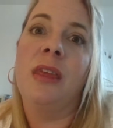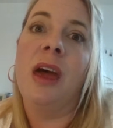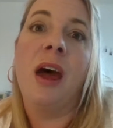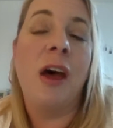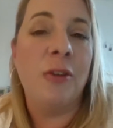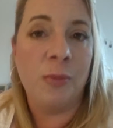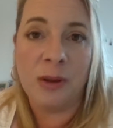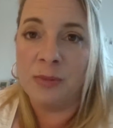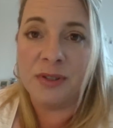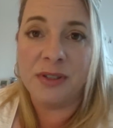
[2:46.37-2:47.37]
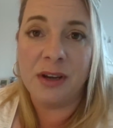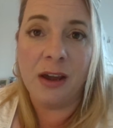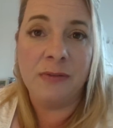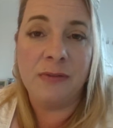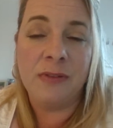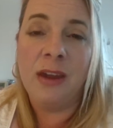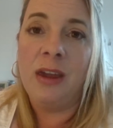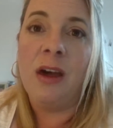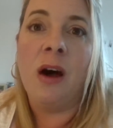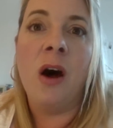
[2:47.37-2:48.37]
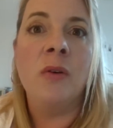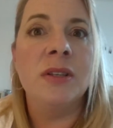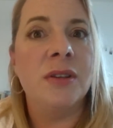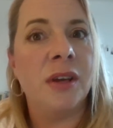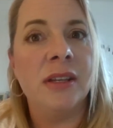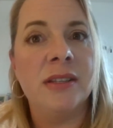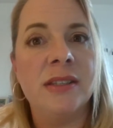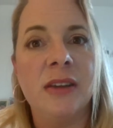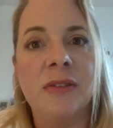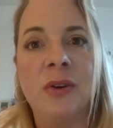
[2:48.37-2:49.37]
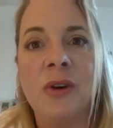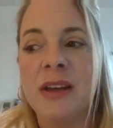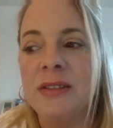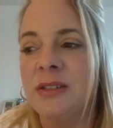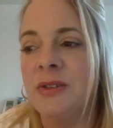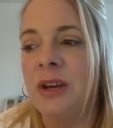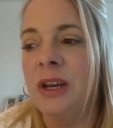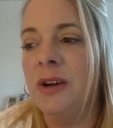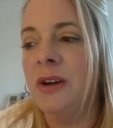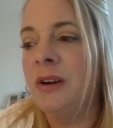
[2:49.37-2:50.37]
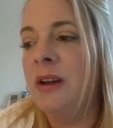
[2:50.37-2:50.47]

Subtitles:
other people's stuff? Always looking to see if the grass is greener.